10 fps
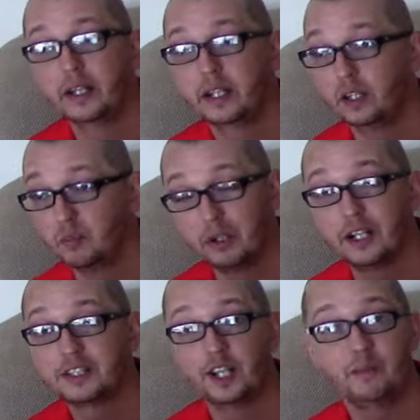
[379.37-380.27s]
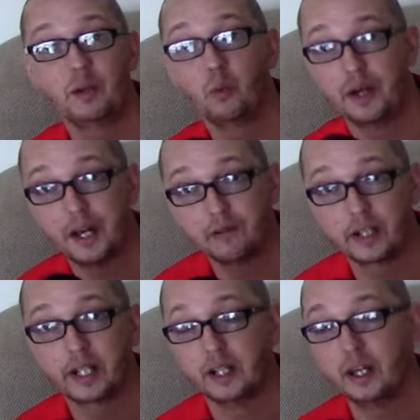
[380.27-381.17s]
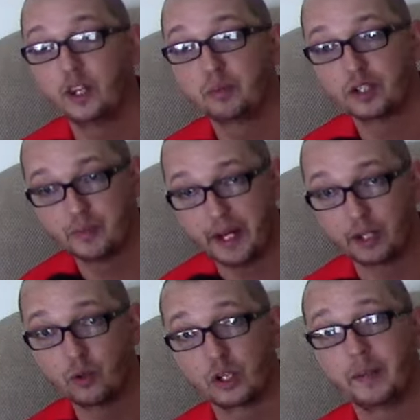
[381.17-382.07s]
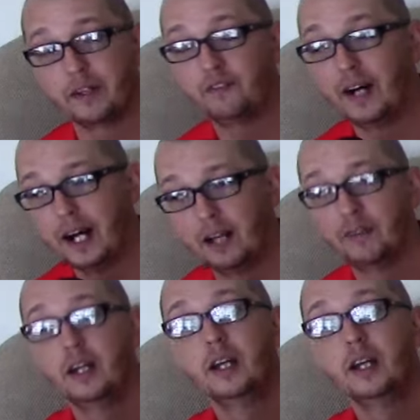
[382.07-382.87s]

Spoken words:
kill a boss enemy, whatever, get another prismatic core to make 5,